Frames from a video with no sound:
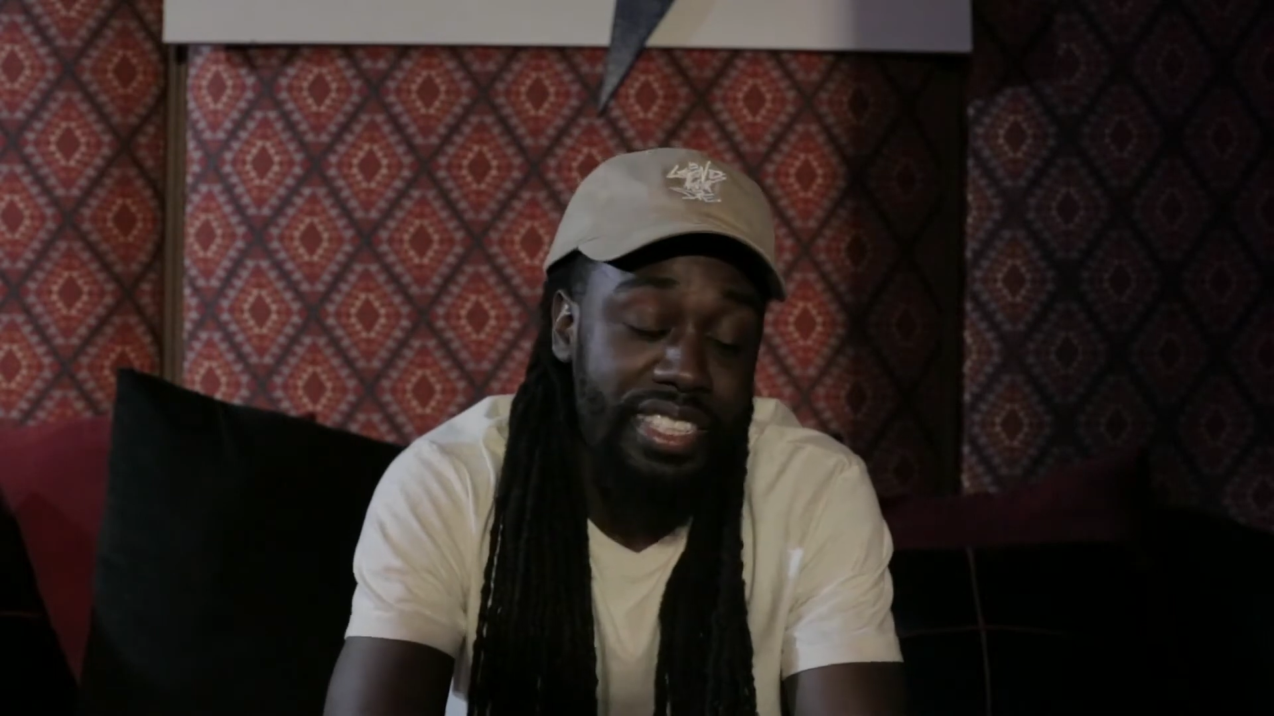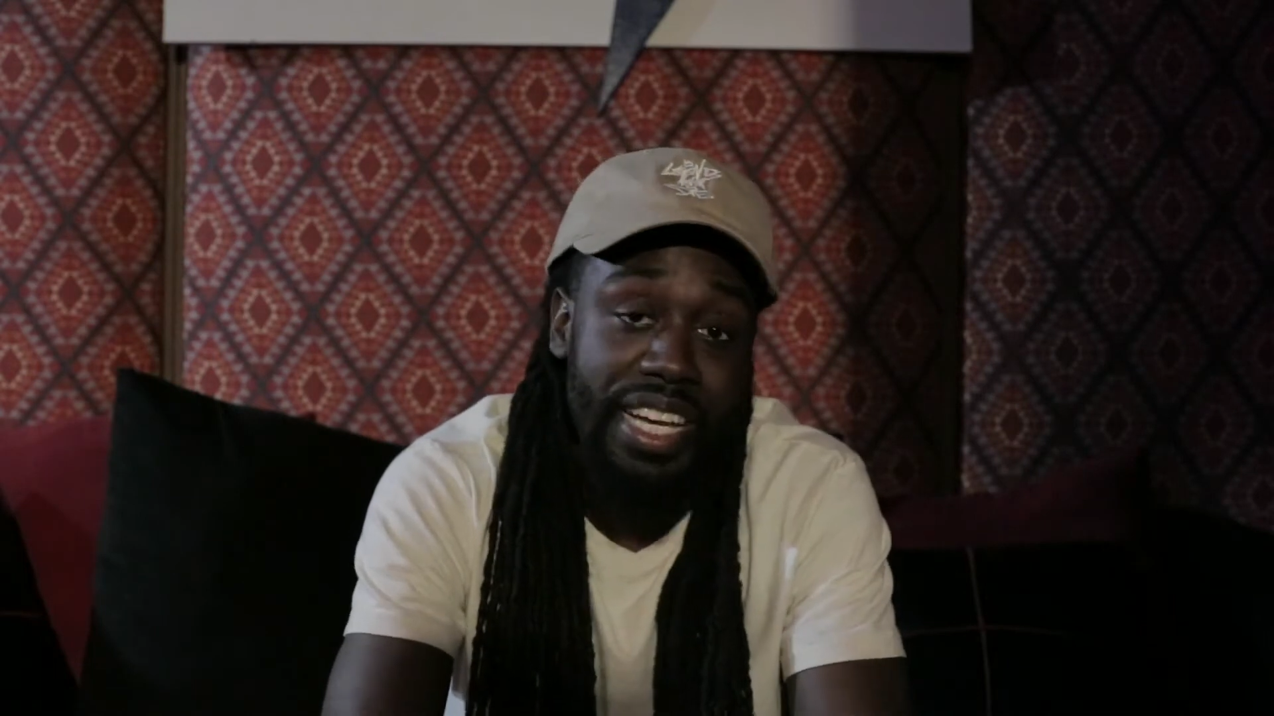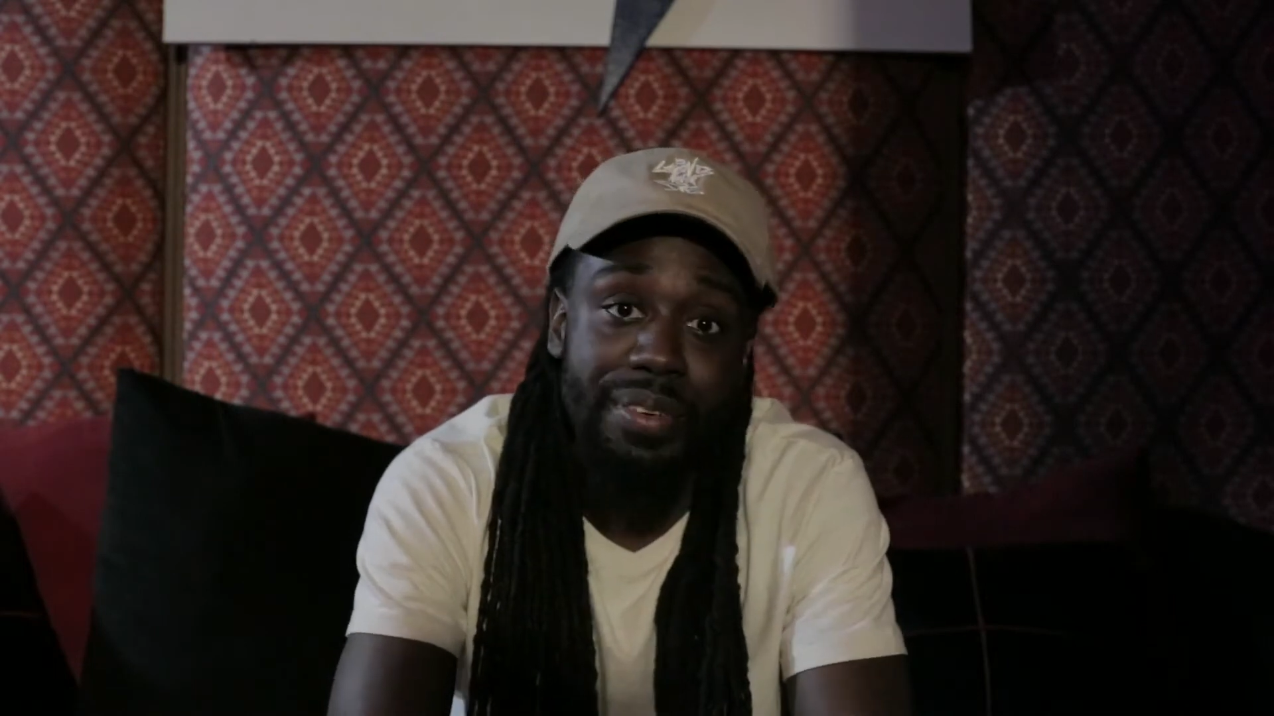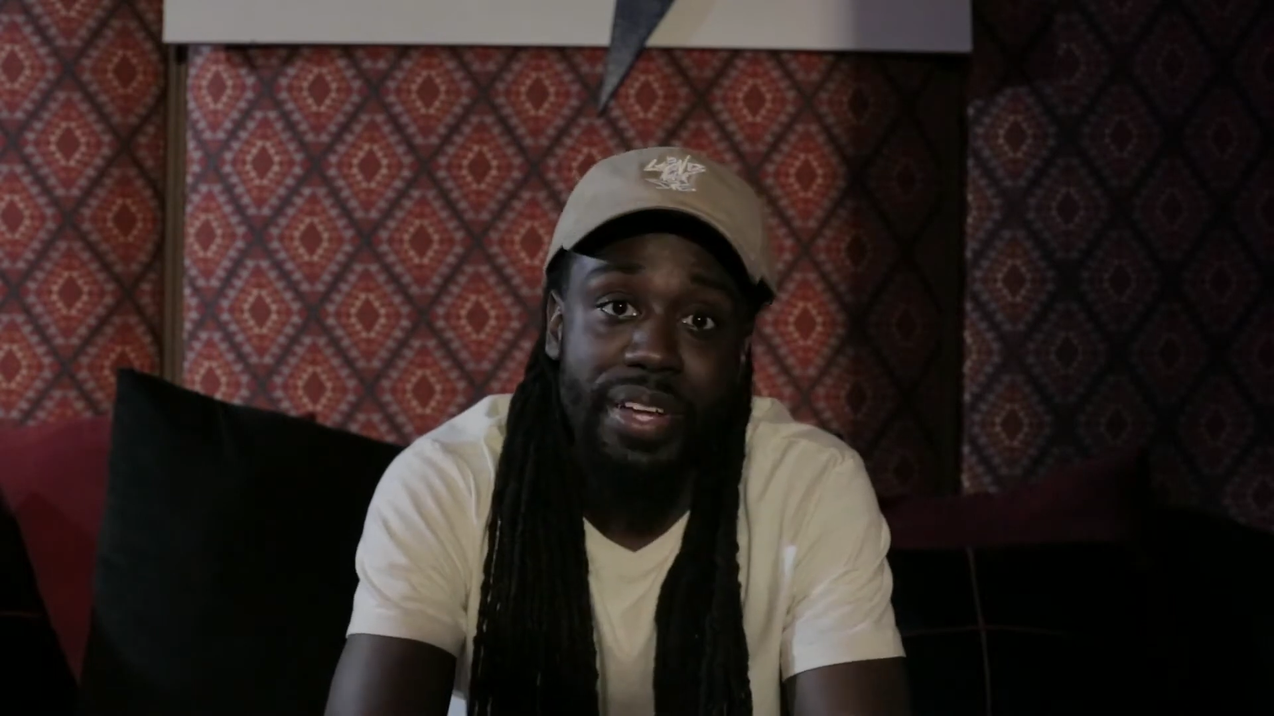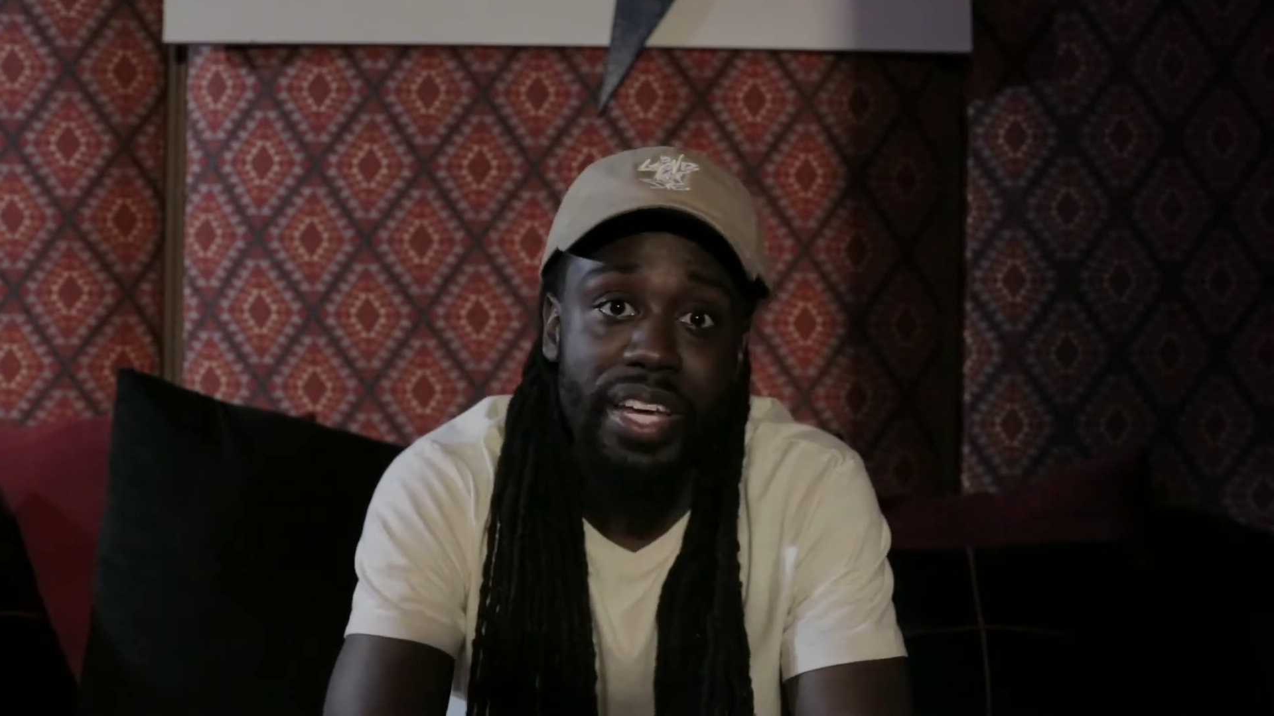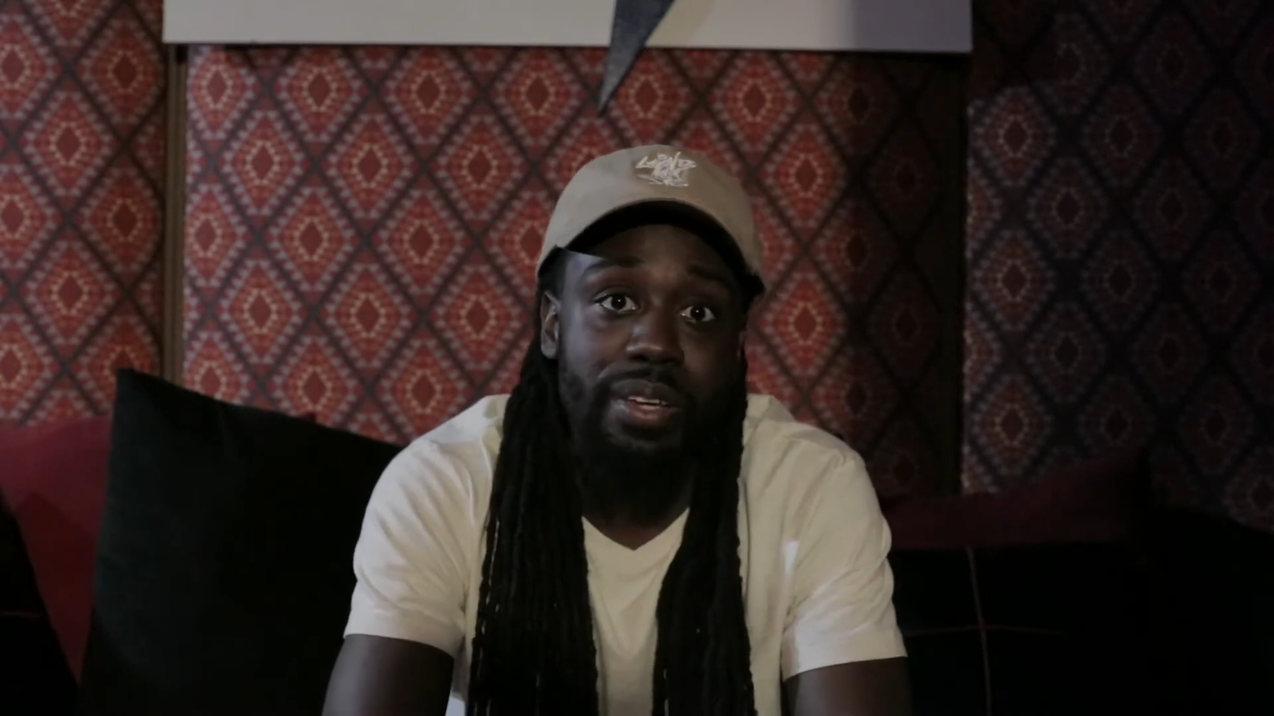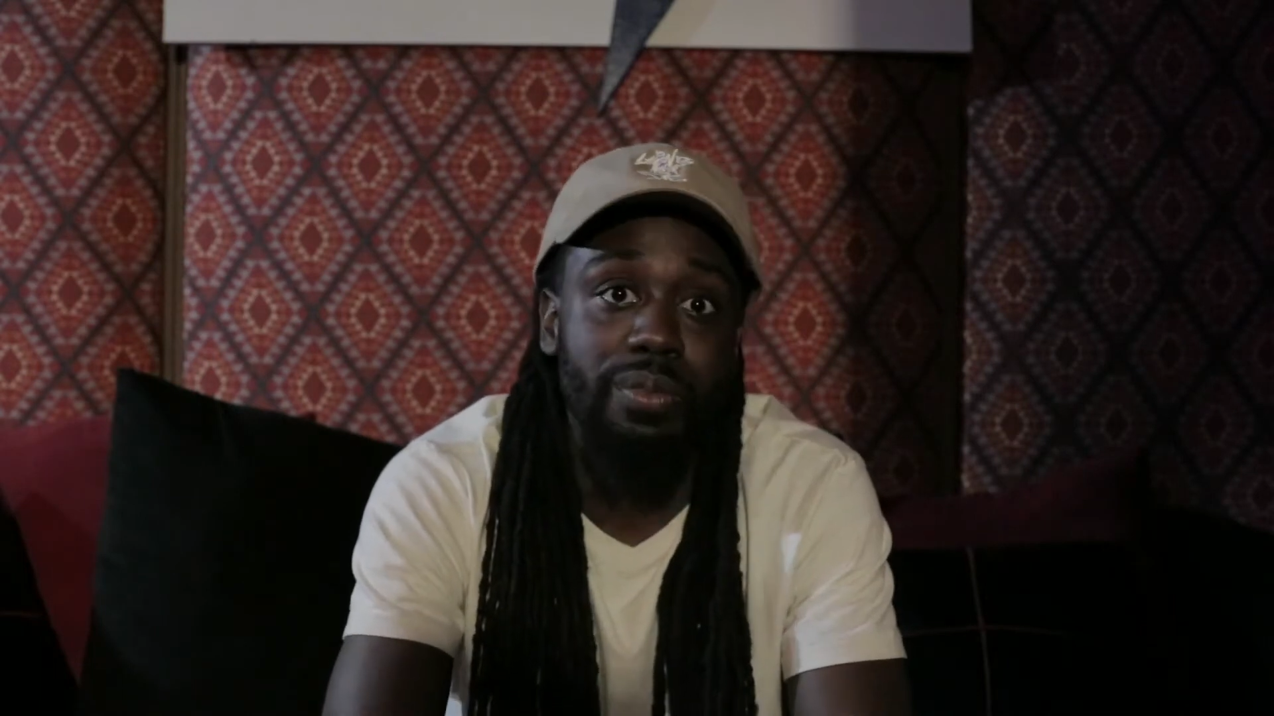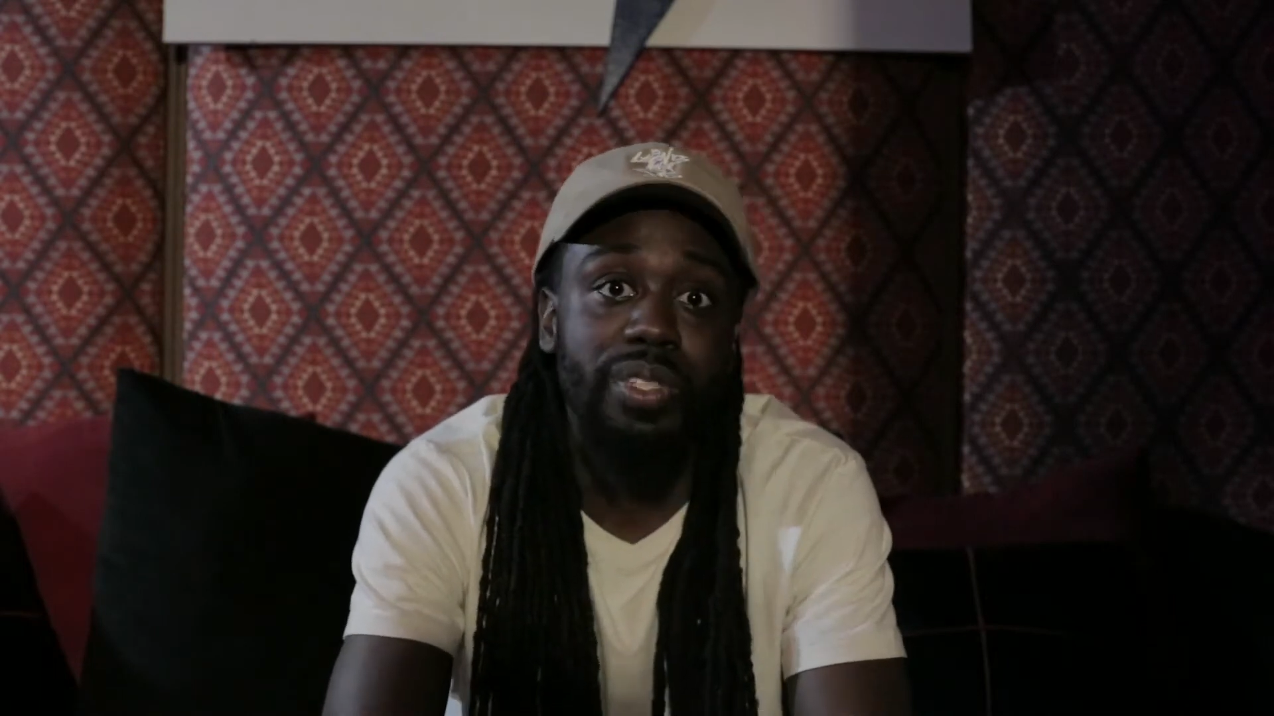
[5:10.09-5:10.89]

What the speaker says: same name,